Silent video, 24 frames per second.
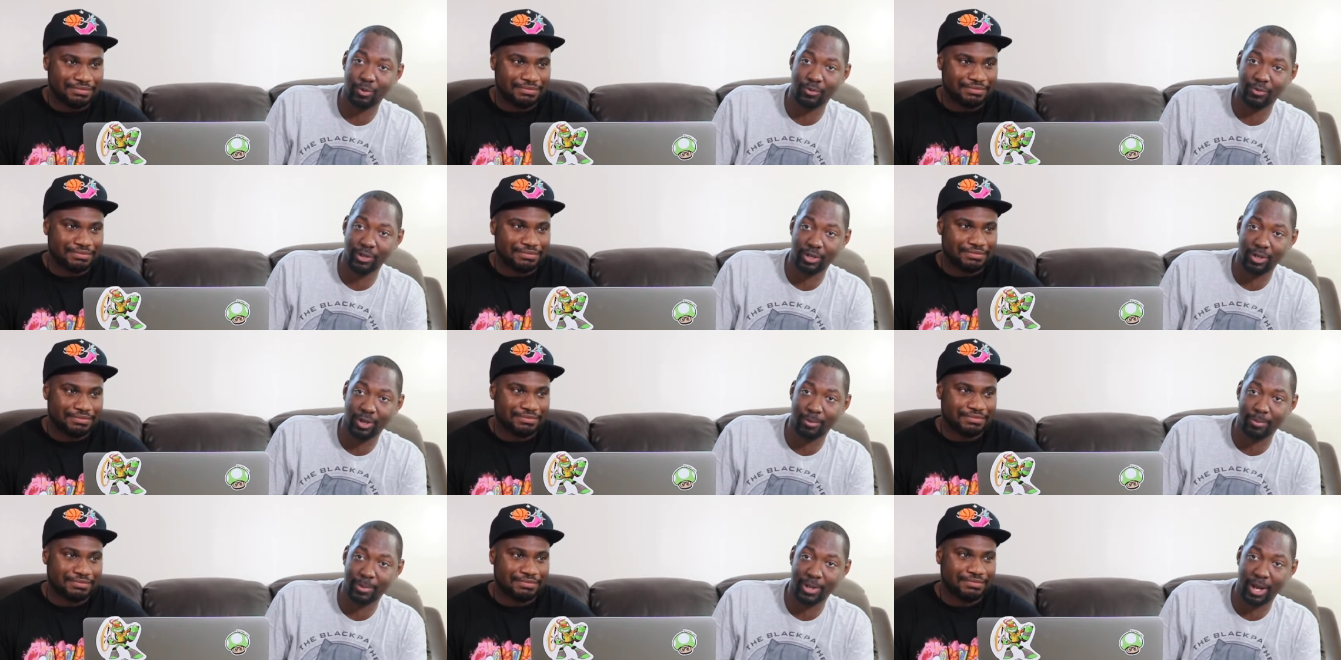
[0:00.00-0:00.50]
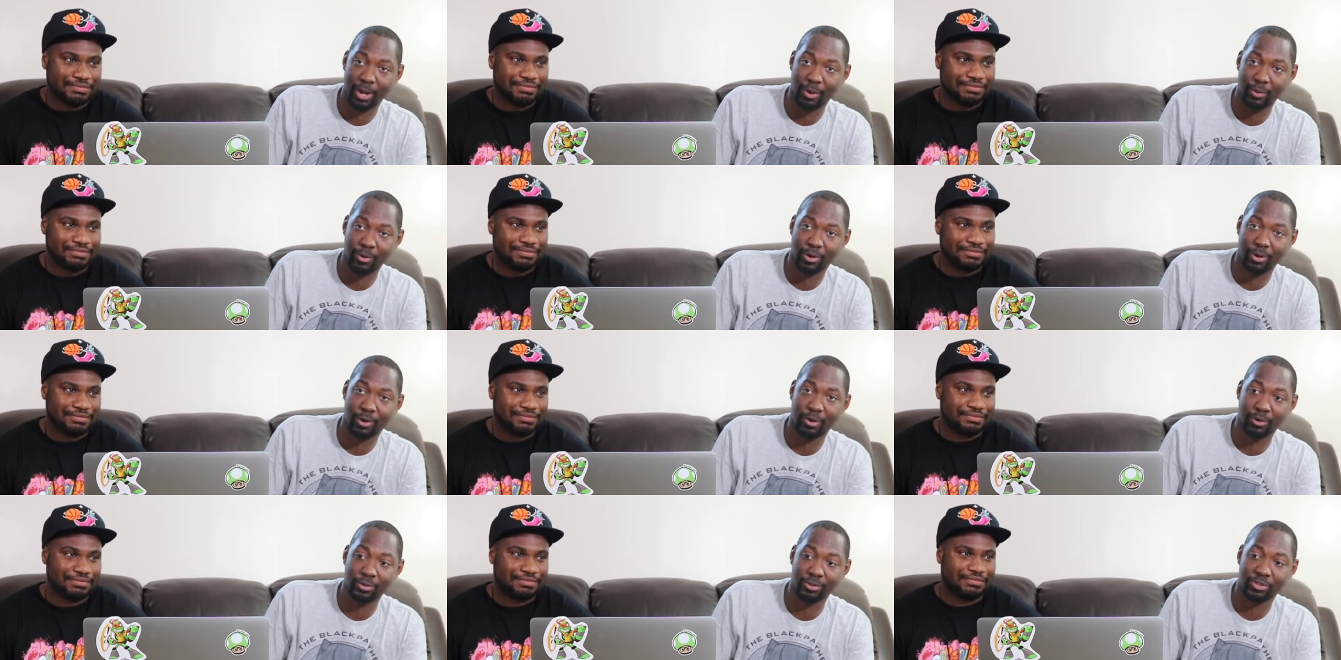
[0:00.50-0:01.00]
Speaker 1: new movie
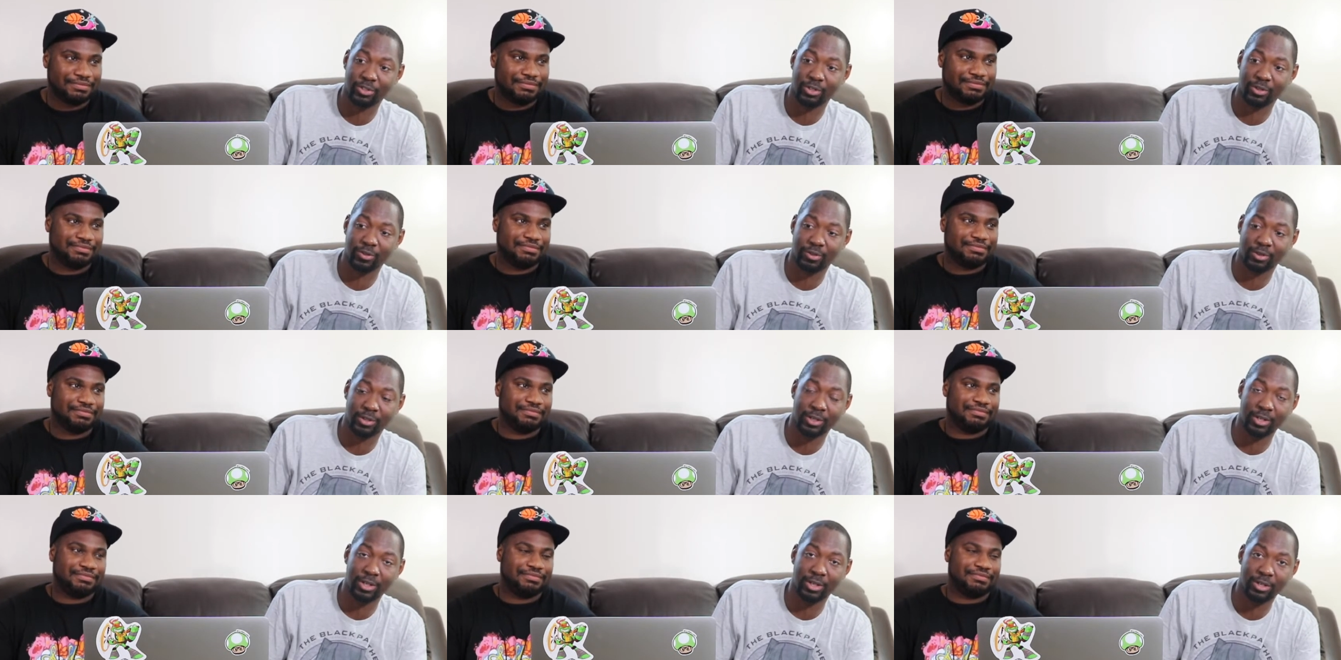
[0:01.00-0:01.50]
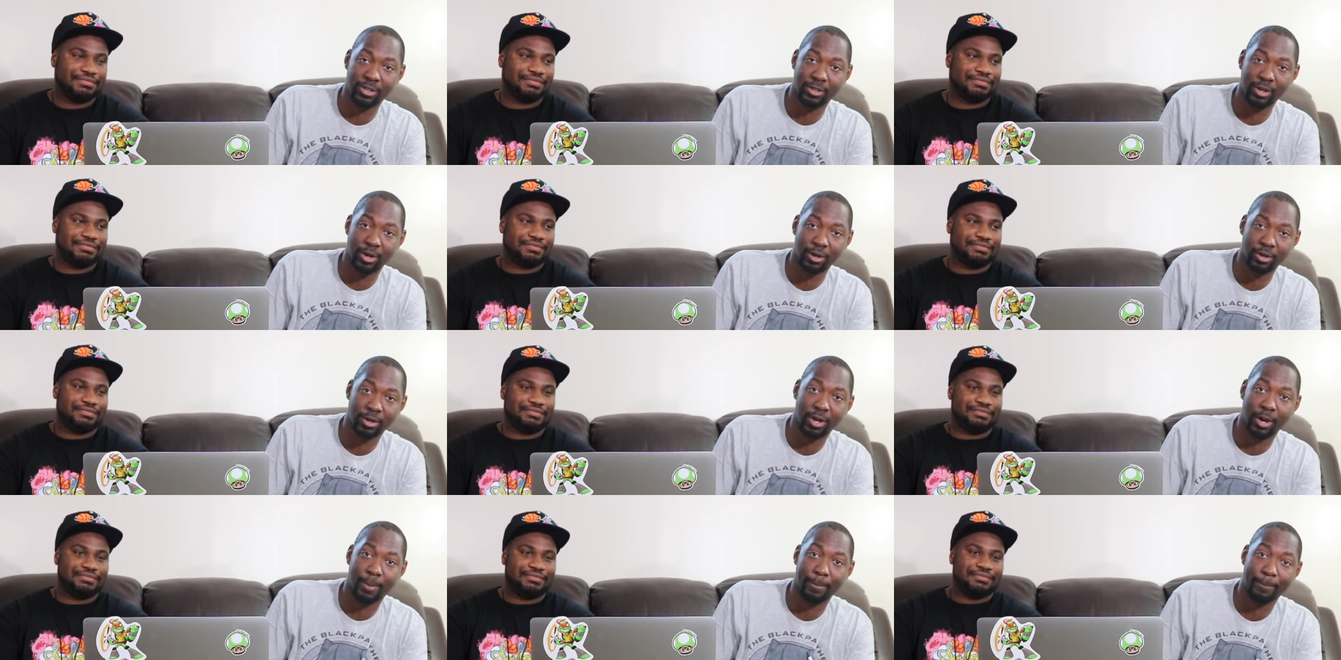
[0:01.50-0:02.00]
coming out called Justice
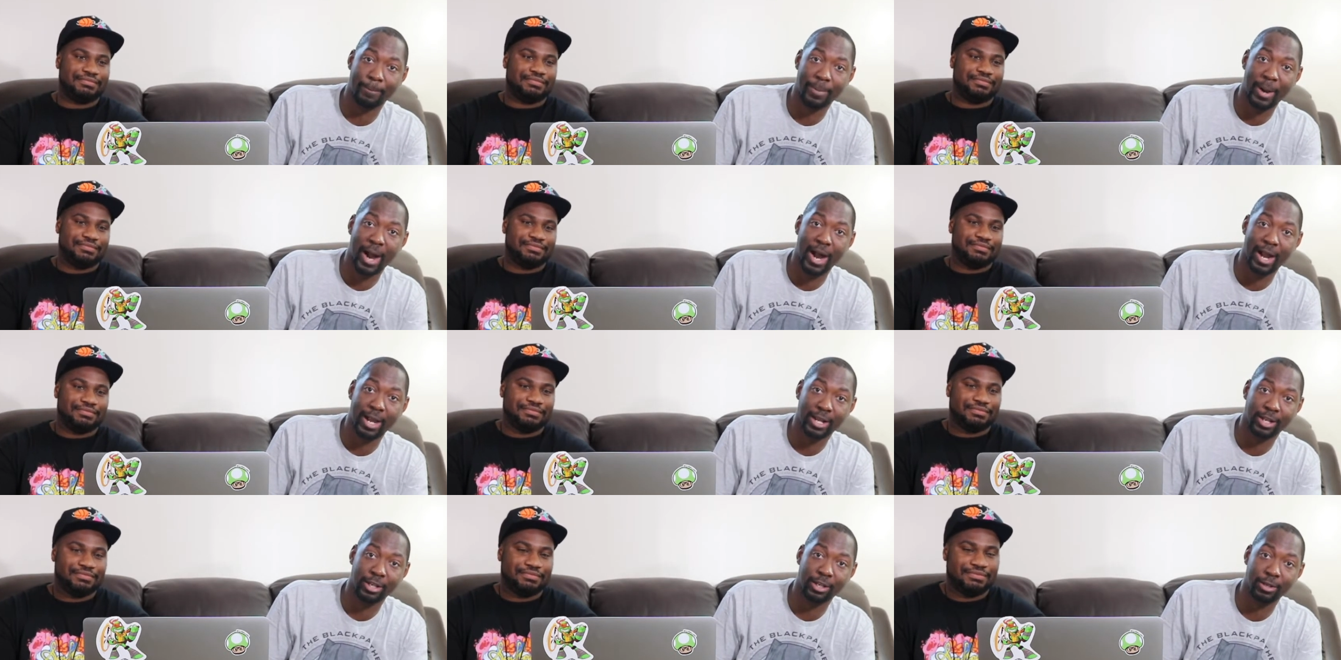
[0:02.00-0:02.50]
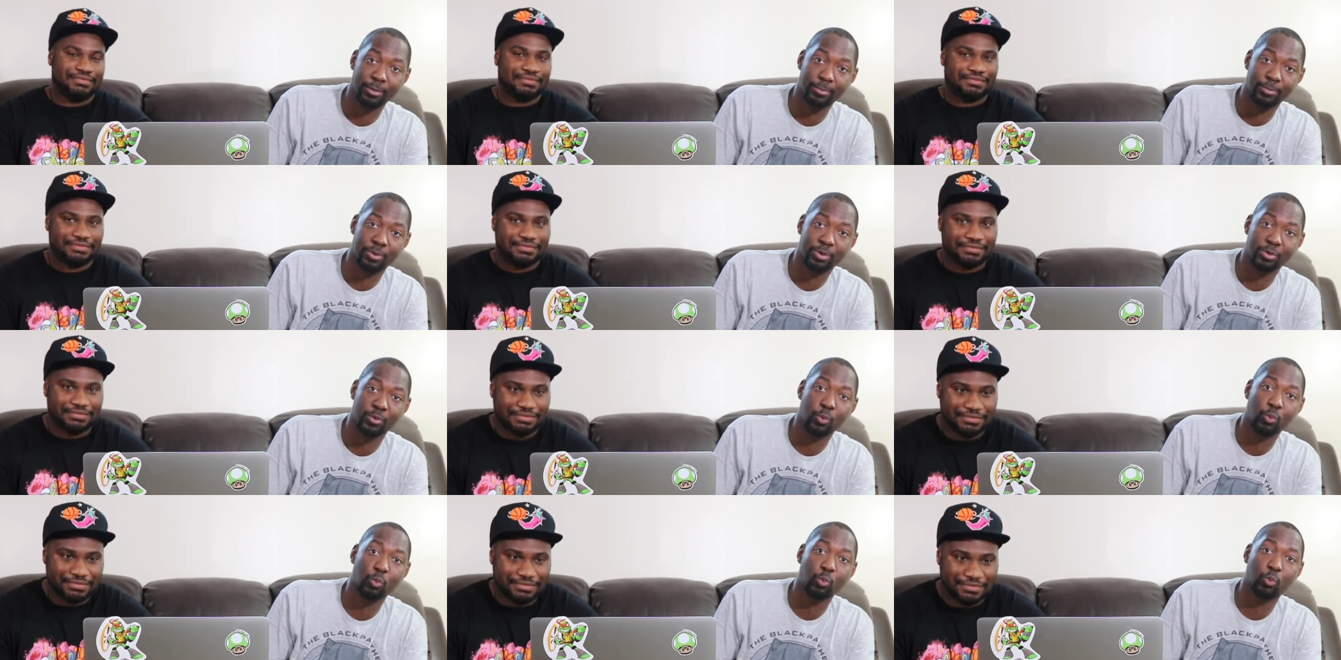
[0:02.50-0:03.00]
League Dark
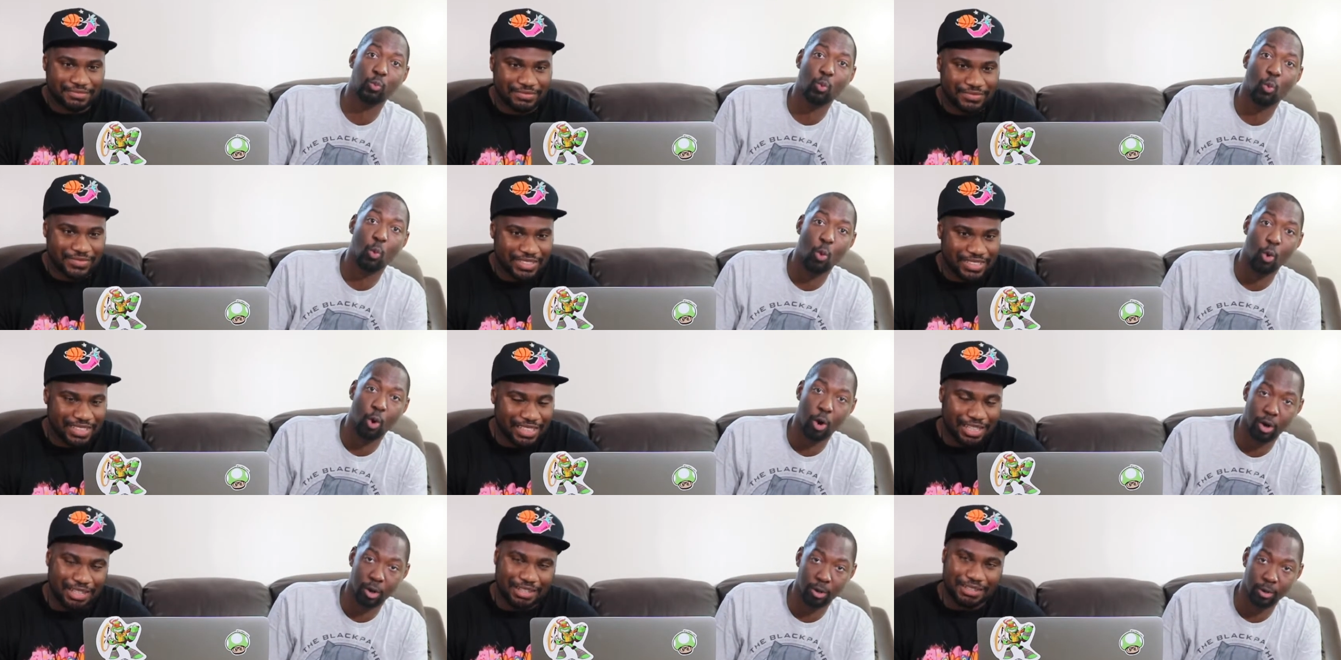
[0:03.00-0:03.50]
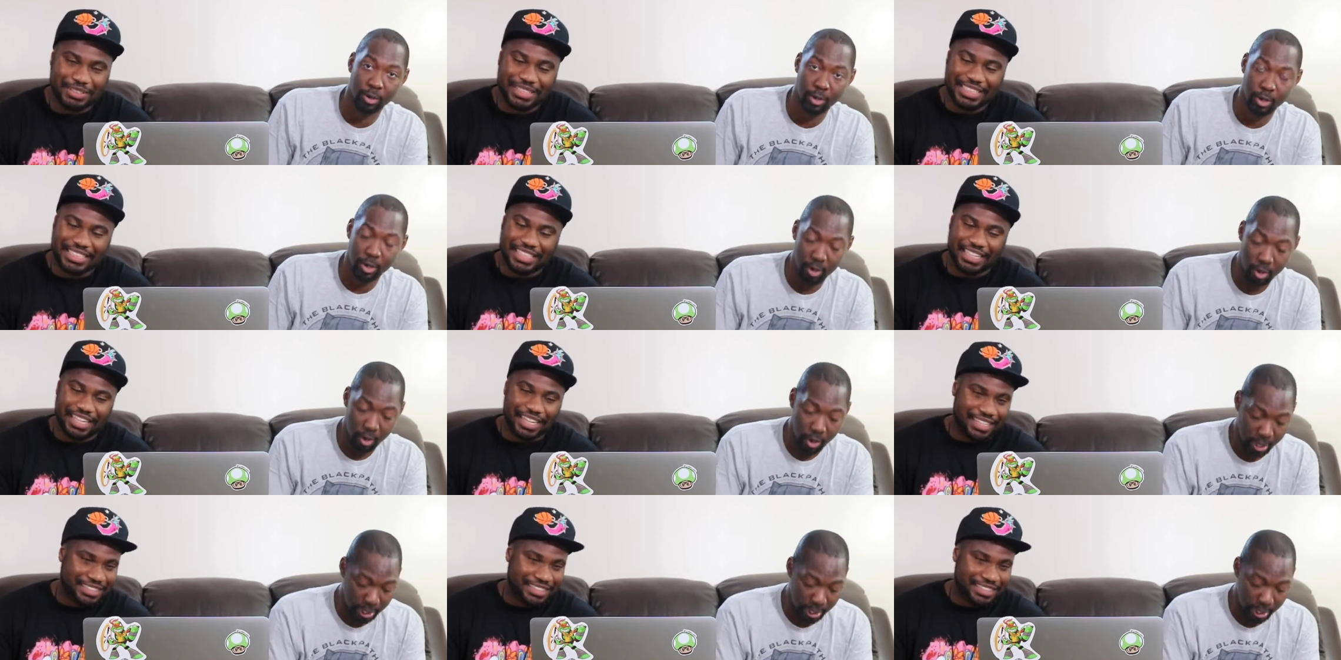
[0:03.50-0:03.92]
Apokolips War.